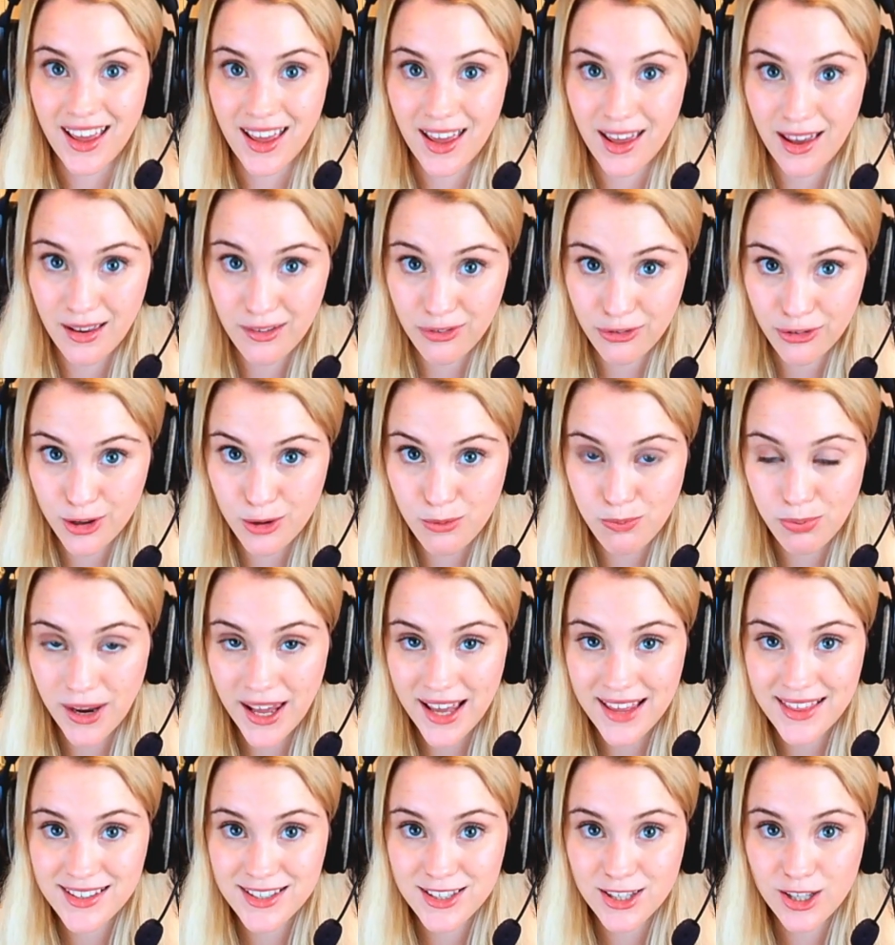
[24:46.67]
If you
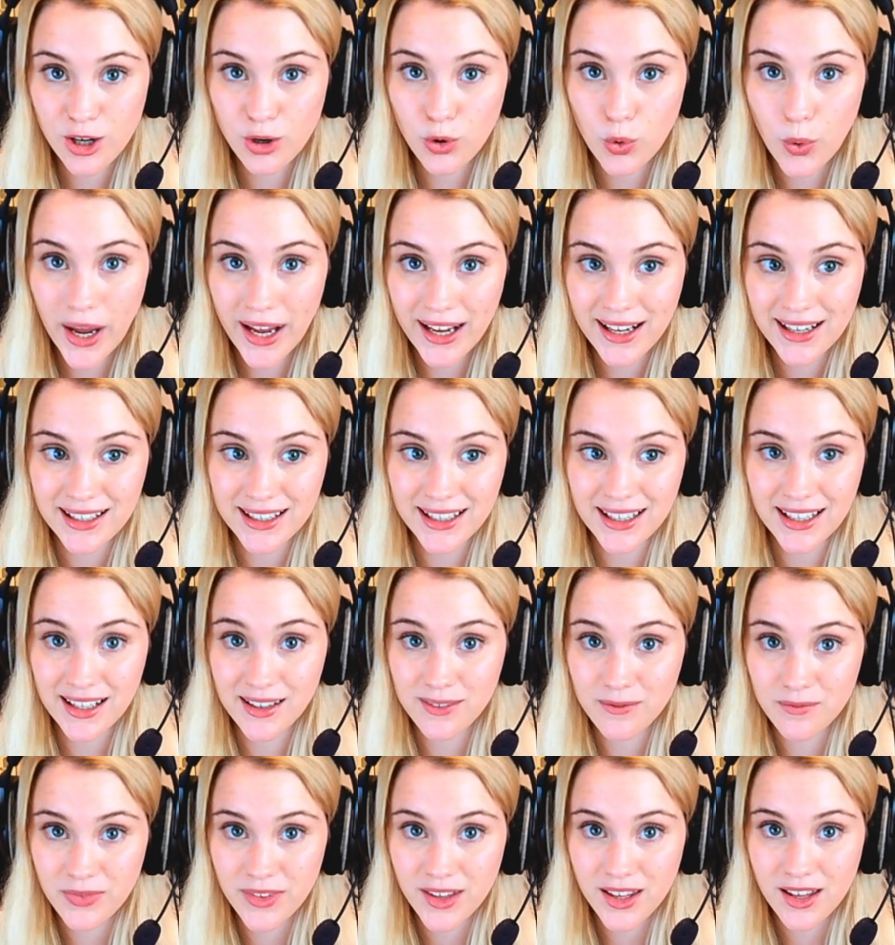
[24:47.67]
play this
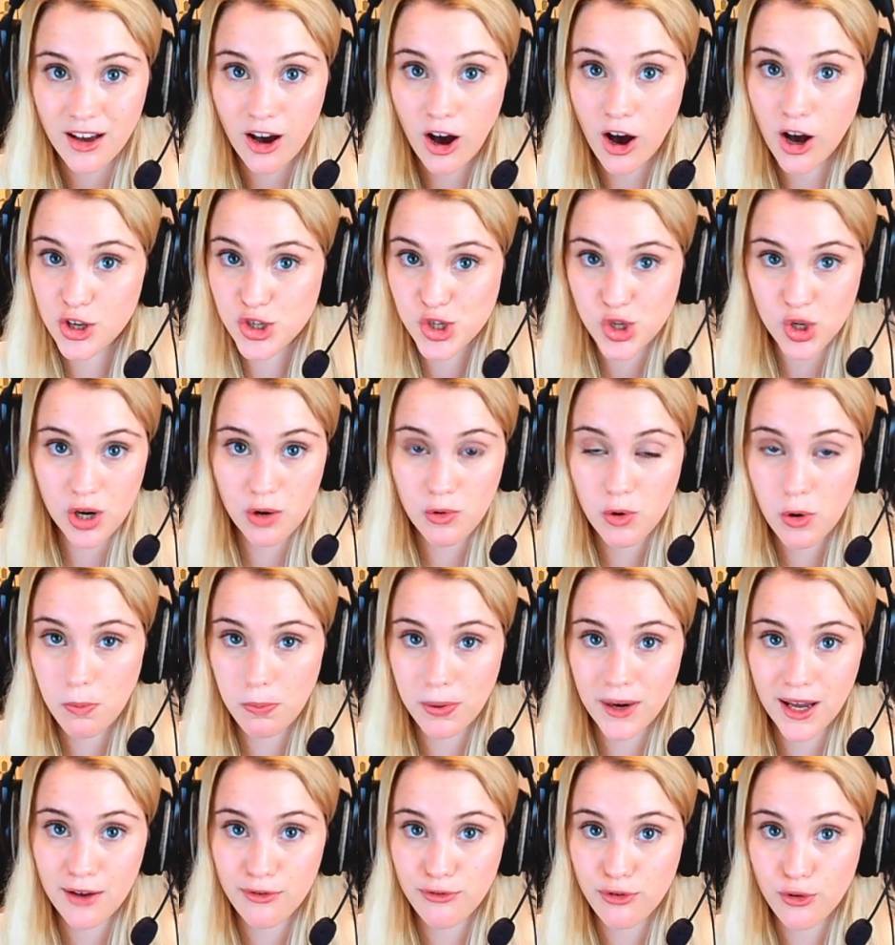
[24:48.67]
correctly, Ozrael will
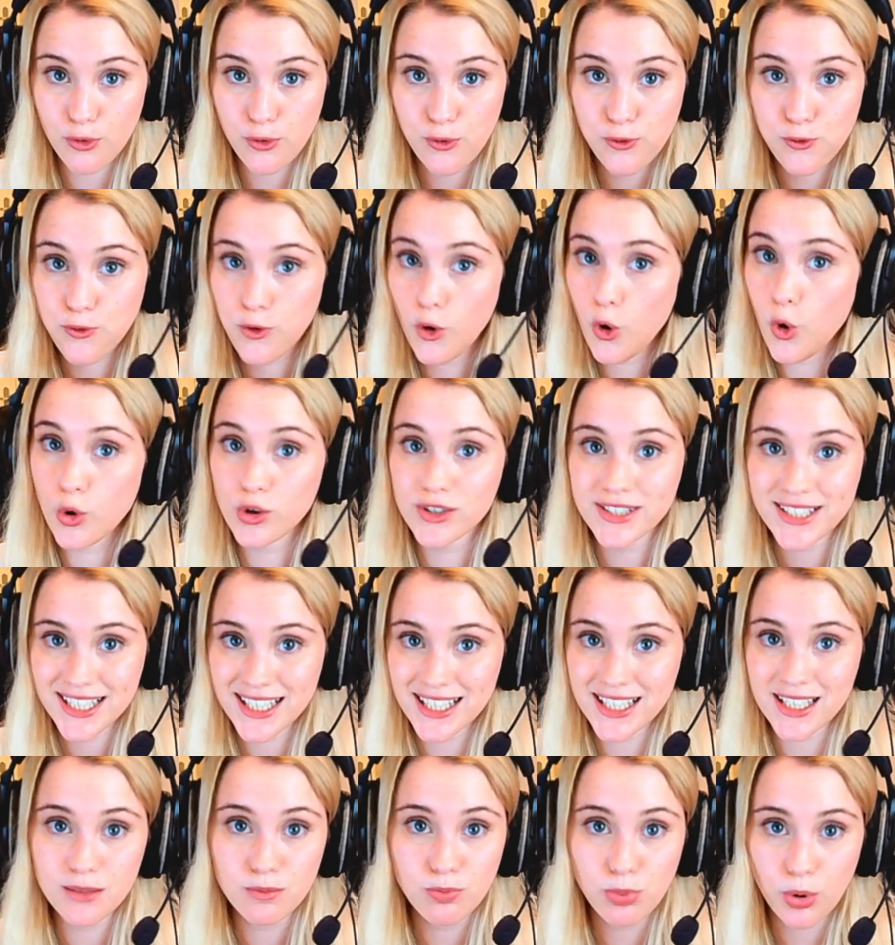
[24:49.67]
play for
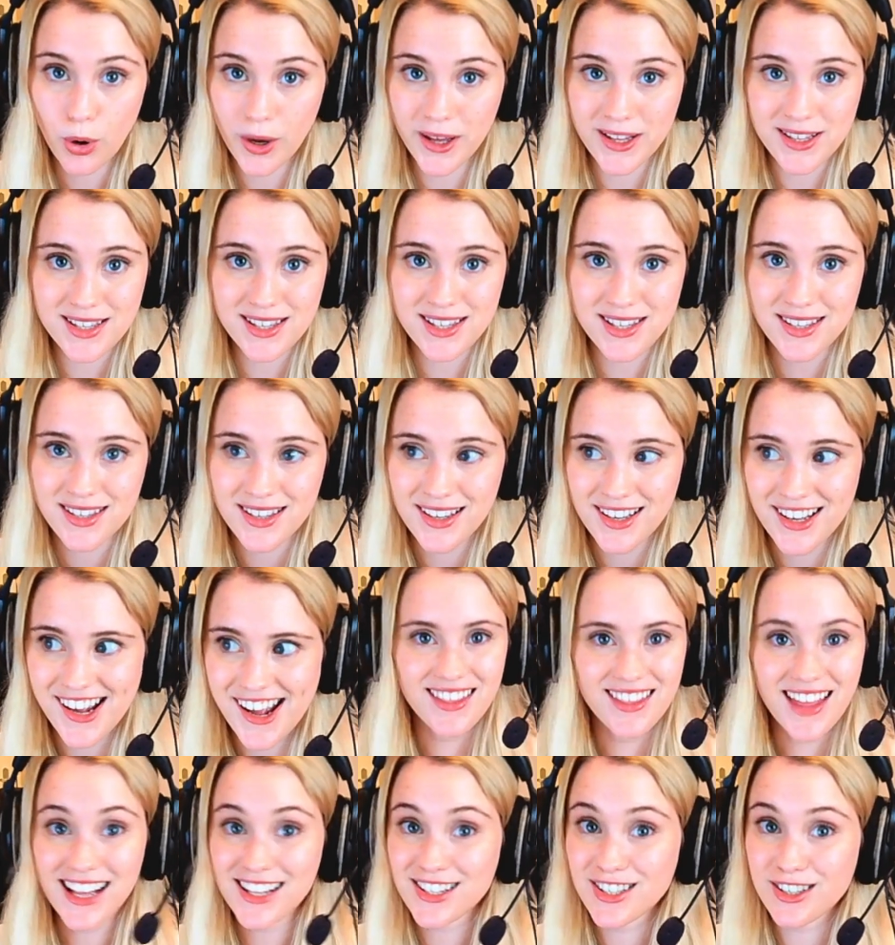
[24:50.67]
14 points.
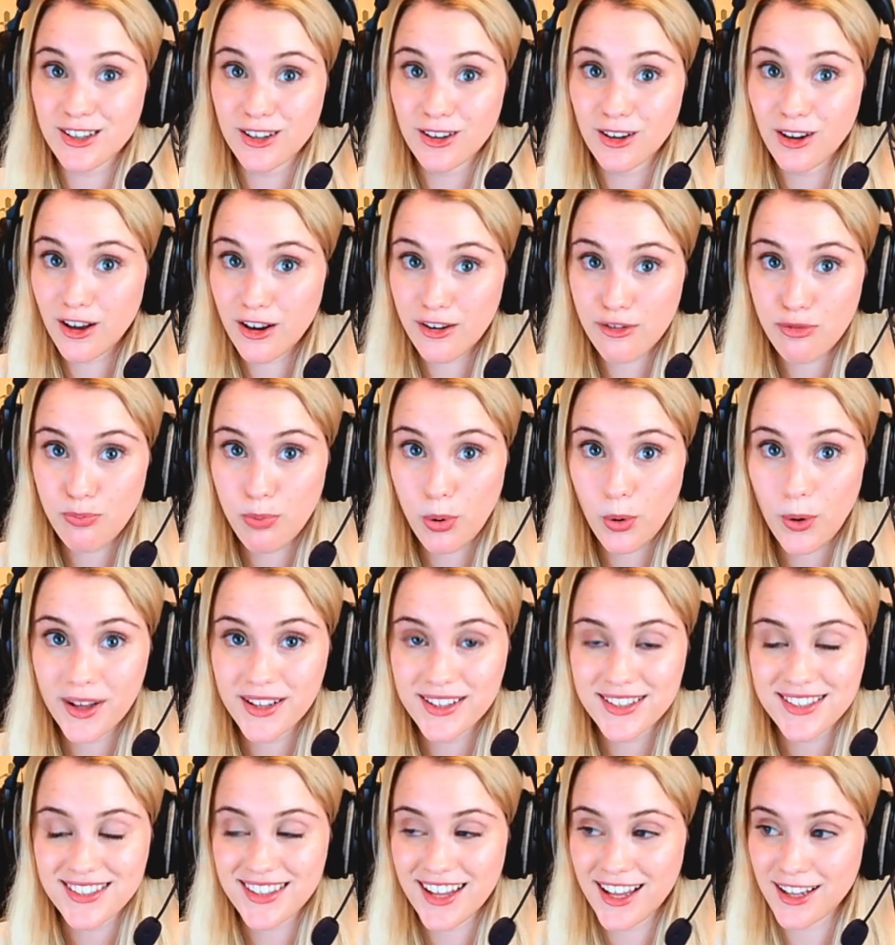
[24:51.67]
That's a lot of
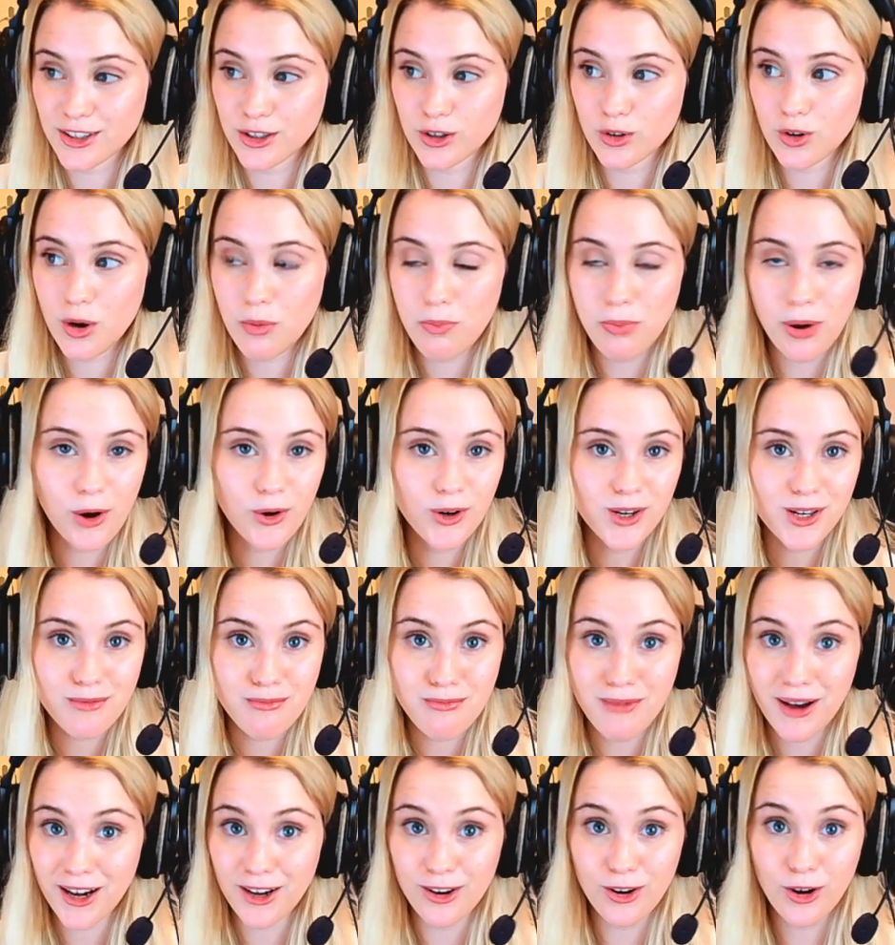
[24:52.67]
points that your
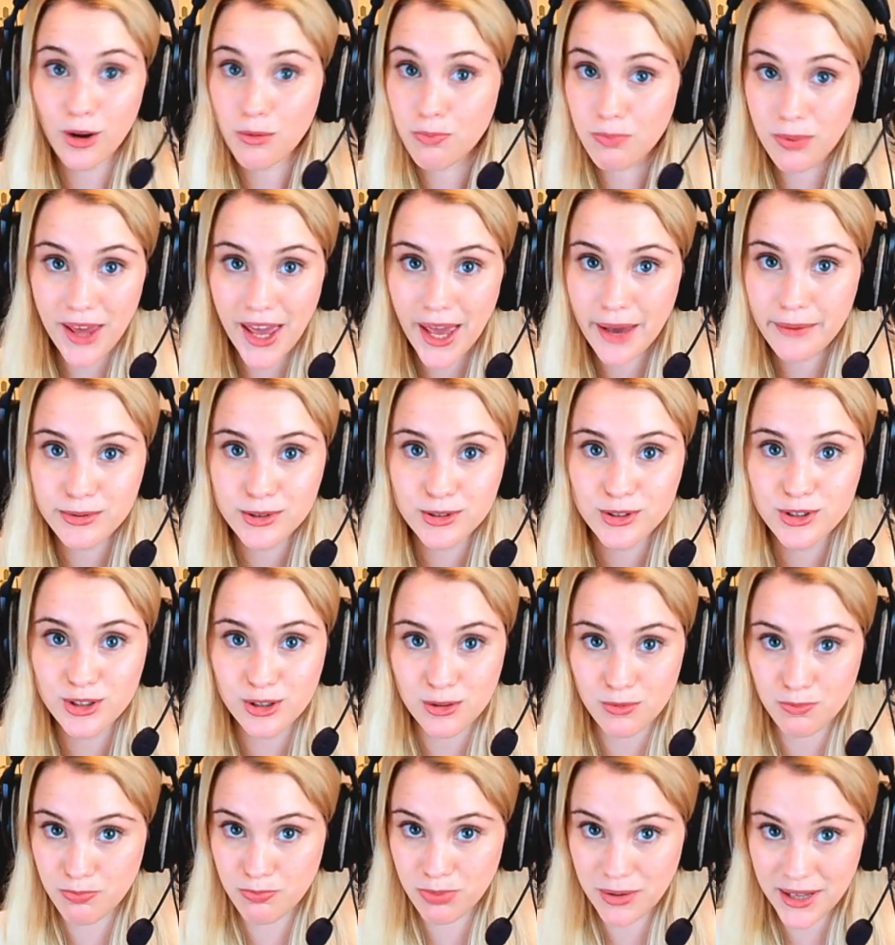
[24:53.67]
opponent might not be able
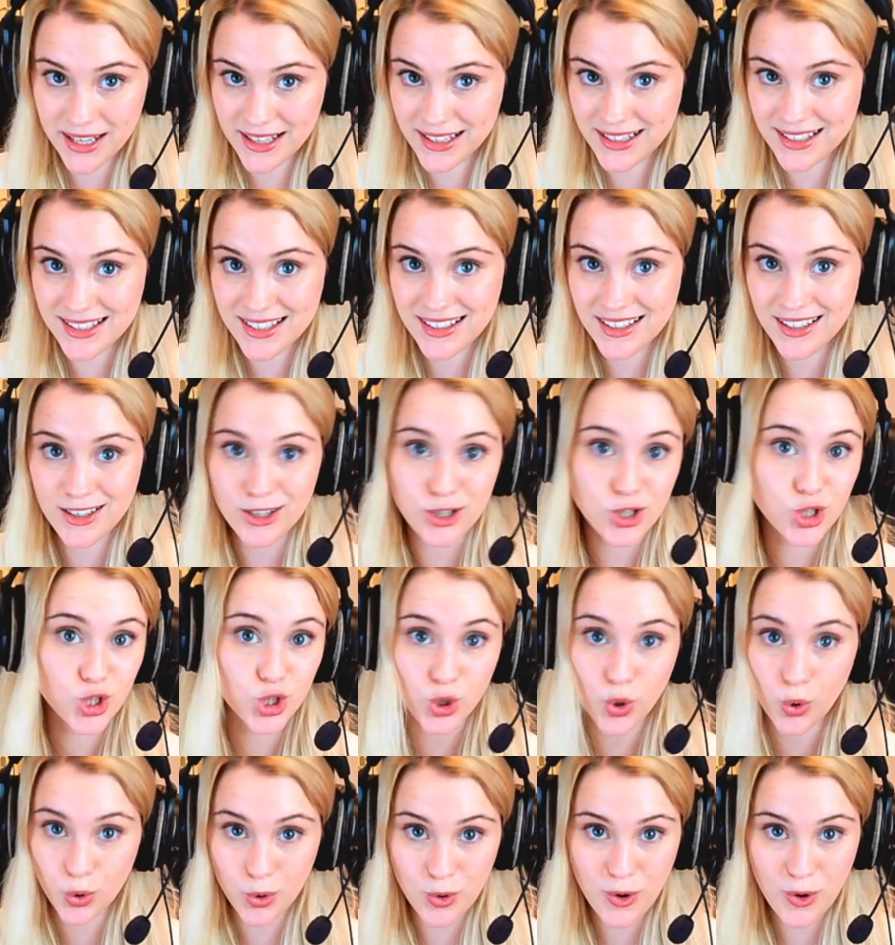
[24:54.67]
to beat in a
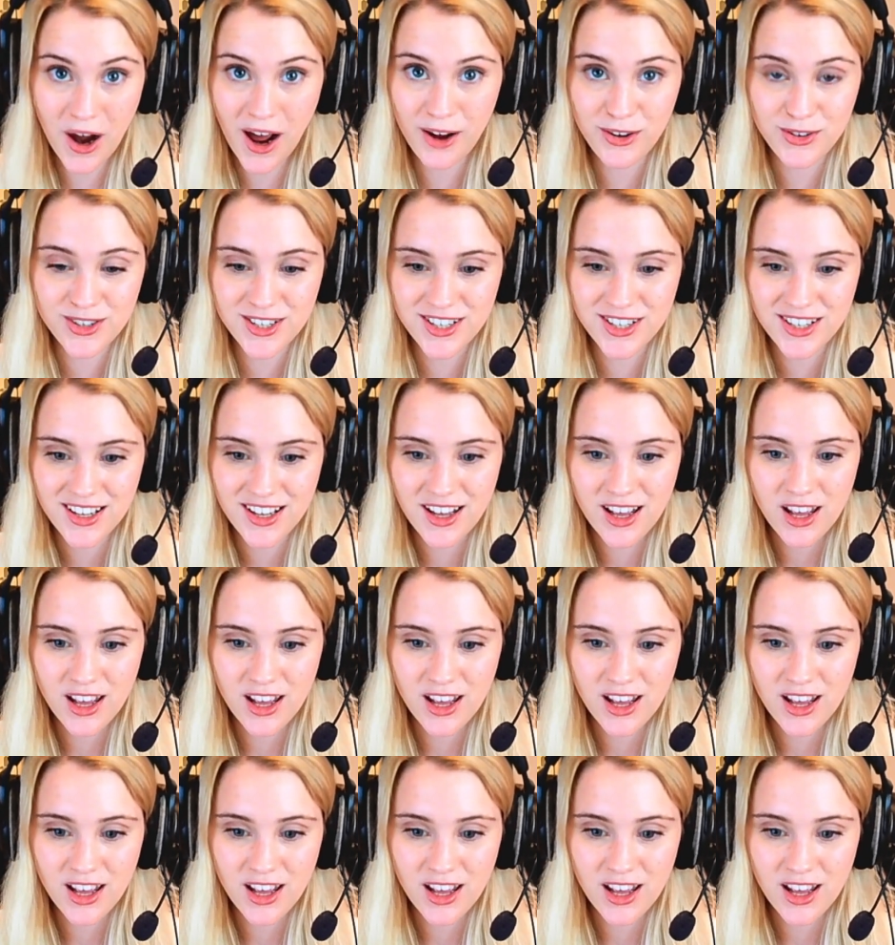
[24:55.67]
short round.